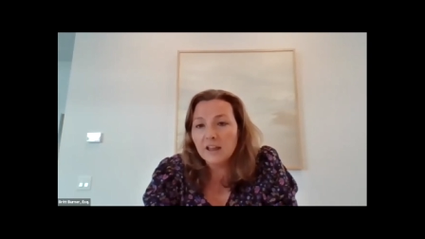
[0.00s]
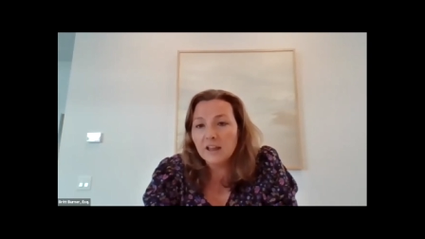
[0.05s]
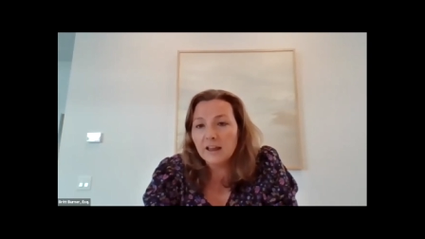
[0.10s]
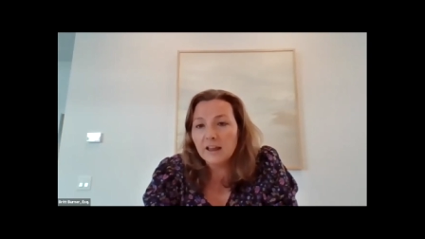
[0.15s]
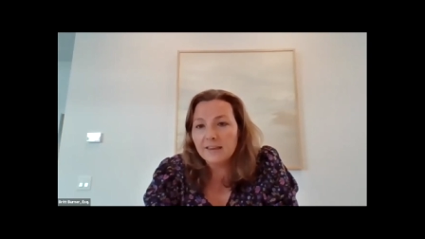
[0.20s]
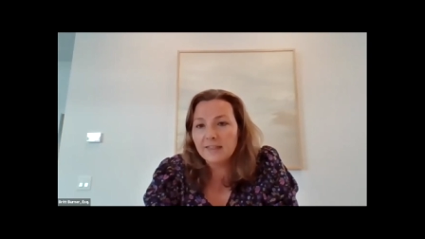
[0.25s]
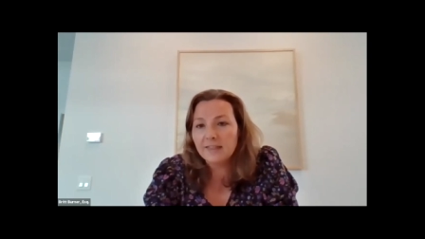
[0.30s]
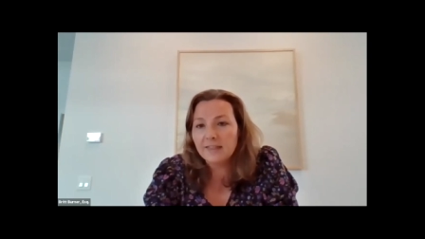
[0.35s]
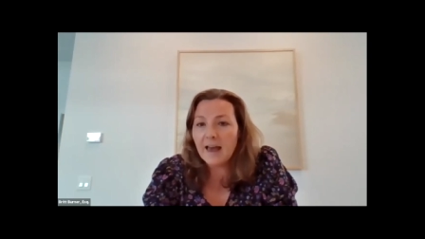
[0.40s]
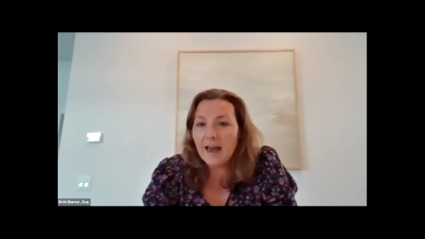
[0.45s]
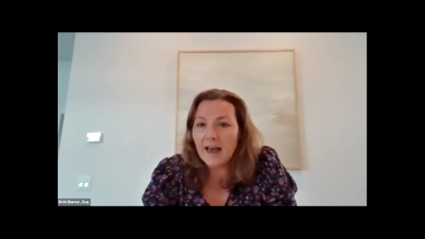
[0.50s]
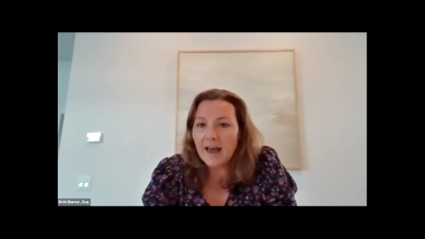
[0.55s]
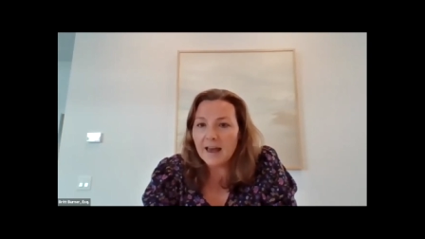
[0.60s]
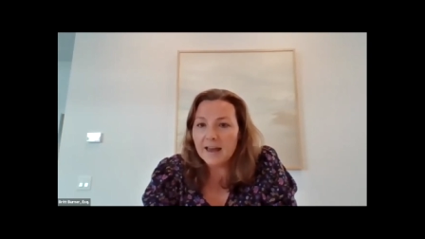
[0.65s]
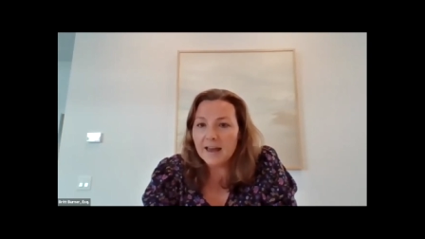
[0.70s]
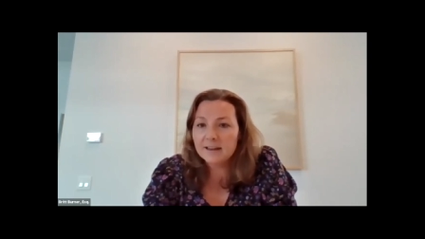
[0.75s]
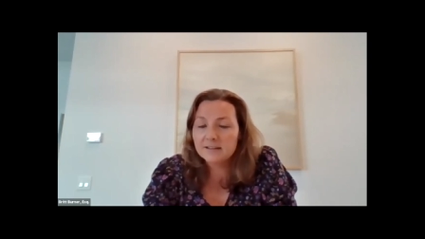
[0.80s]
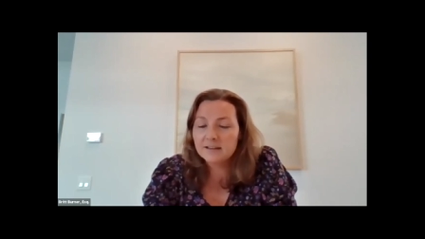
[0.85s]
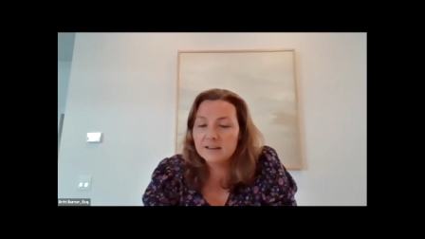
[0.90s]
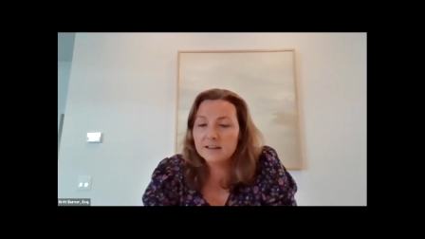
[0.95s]
like
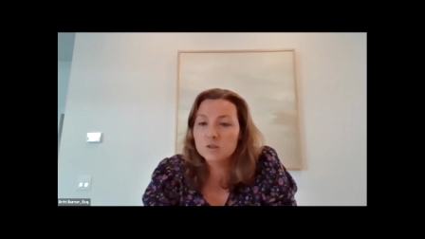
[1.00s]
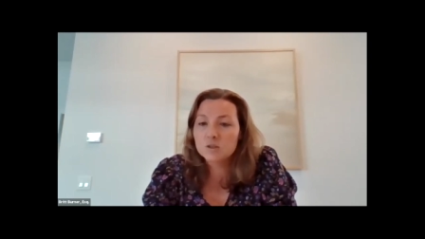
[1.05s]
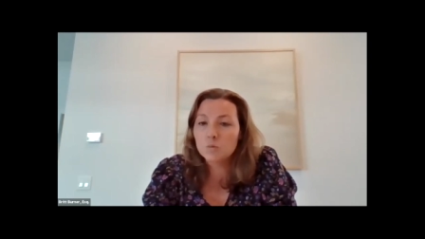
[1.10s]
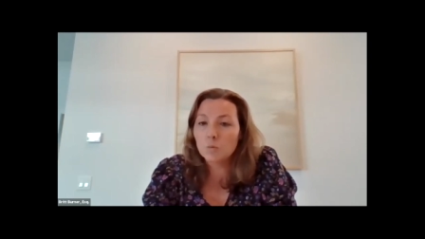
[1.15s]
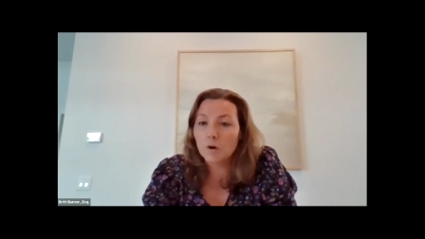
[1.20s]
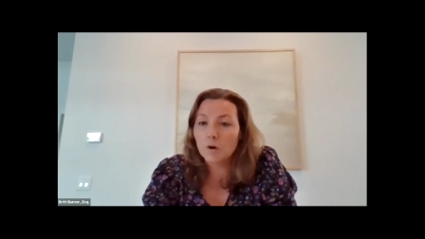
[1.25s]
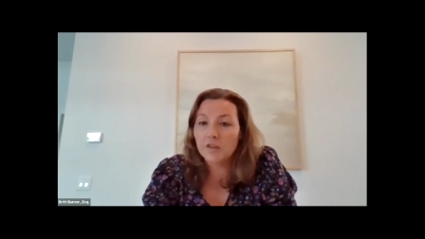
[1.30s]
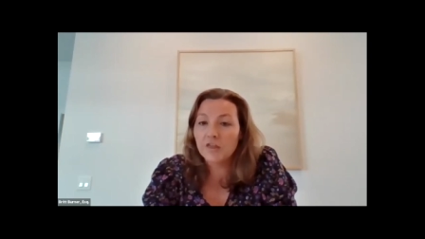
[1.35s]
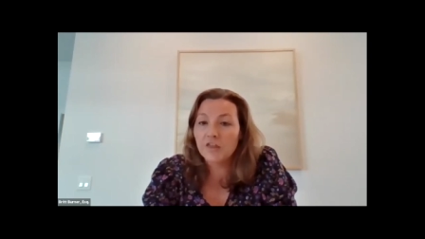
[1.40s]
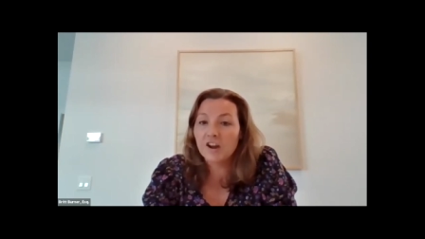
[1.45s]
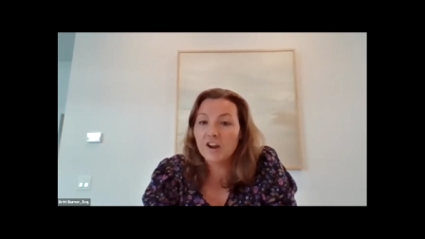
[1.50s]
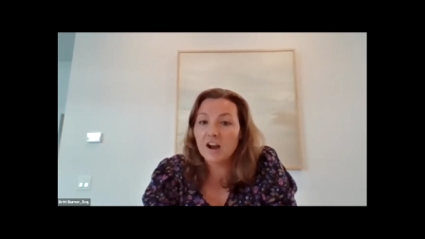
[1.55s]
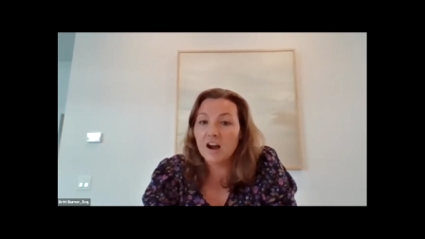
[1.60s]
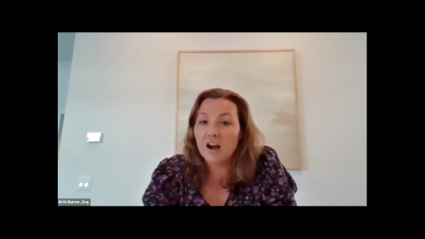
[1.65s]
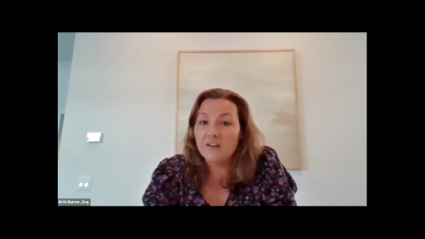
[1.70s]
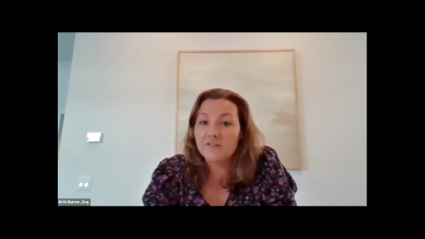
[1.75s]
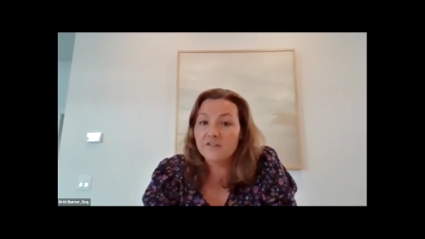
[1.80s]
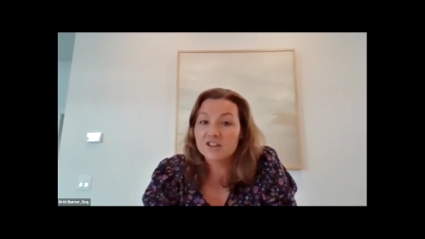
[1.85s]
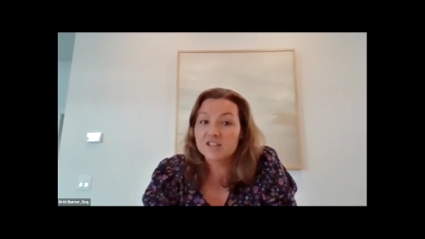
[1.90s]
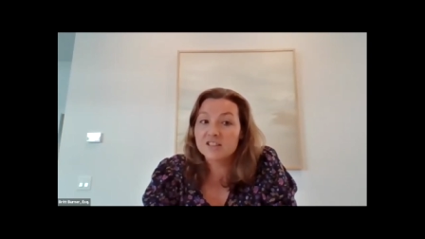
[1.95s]
that, it's worth the
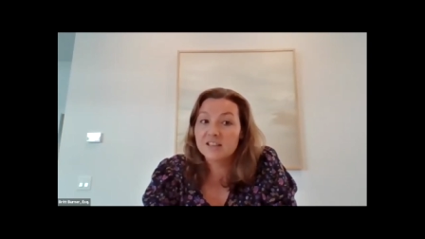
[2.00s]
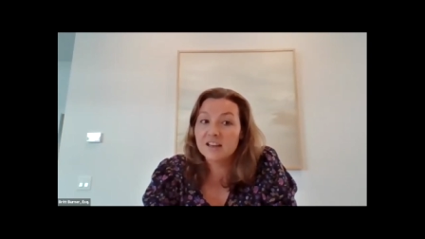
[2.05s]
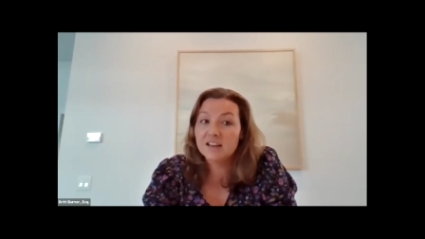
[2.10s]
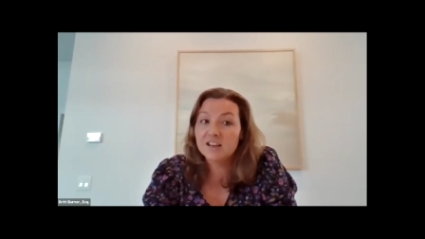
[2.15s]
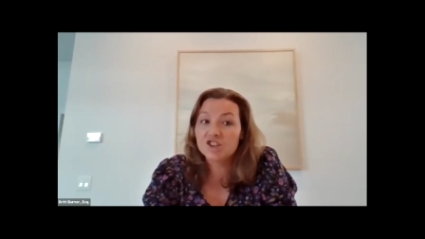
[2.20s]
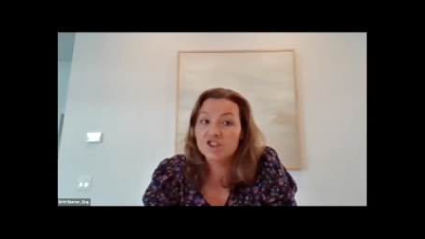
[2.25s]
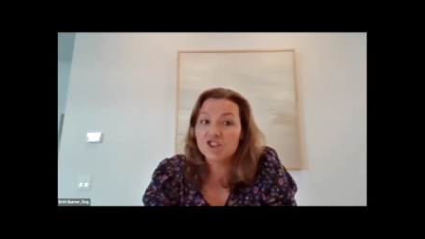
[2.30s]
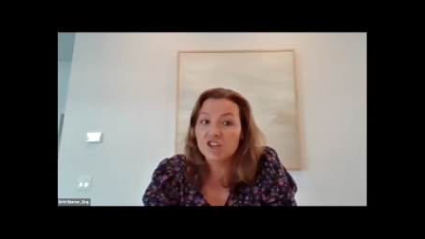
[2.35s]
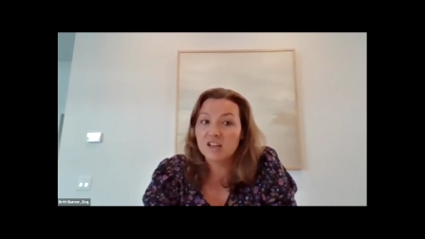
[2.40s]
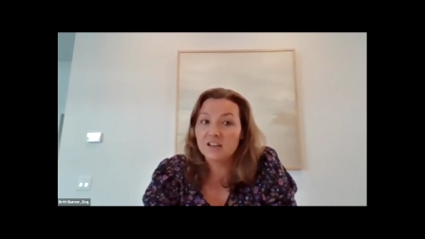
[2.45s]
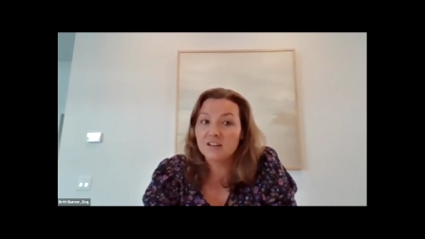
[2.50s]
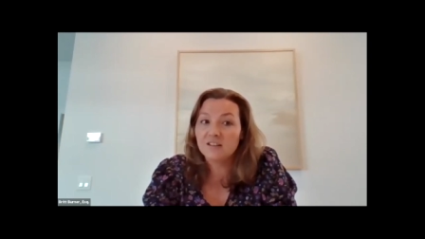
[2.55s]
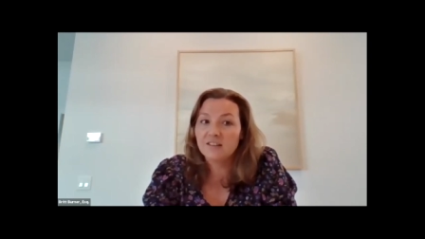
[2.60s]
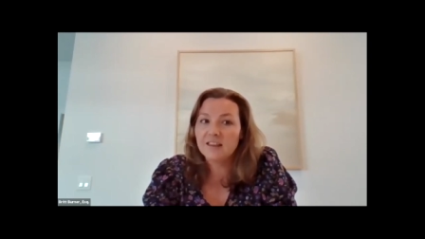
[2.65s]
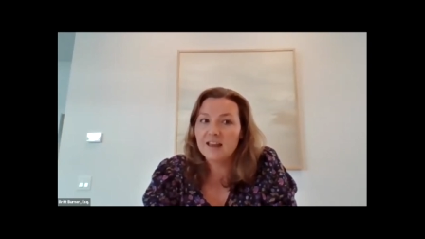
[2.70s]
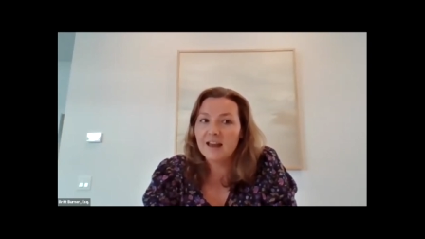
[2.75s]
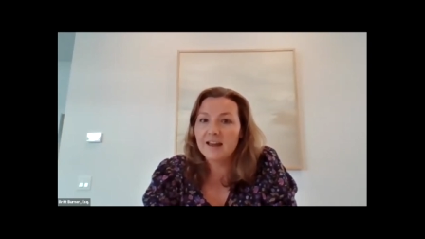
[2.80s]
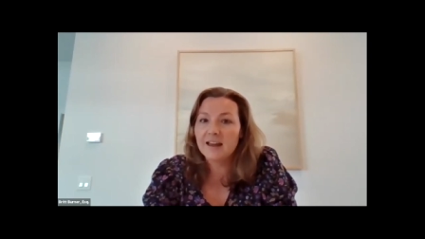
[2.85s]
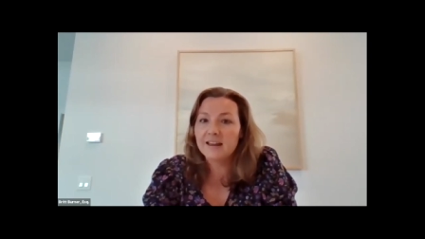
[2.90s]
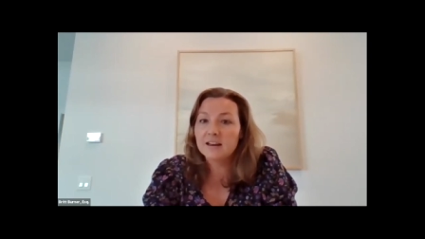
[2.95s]
conversation
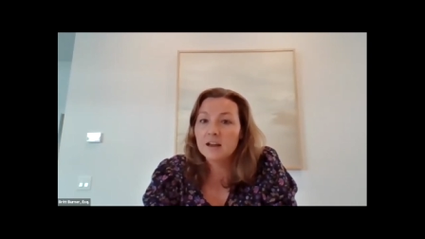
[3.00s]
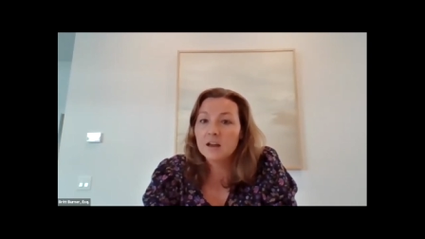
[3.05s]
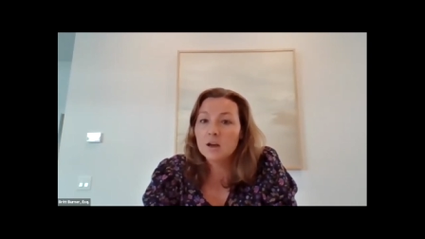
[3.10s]
that